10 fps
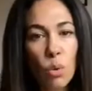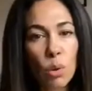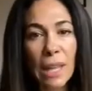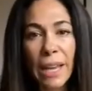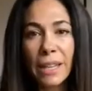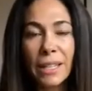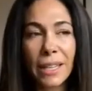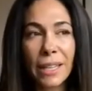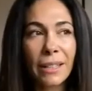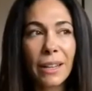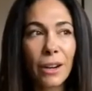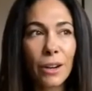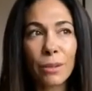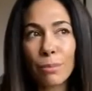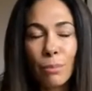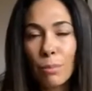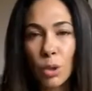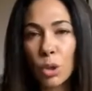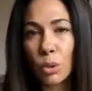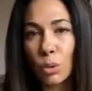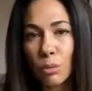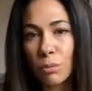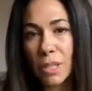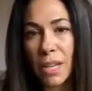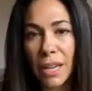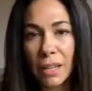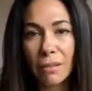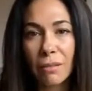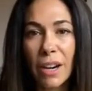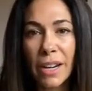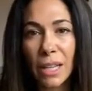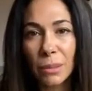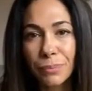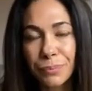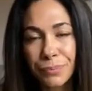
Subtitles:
all layered in are you today, right now.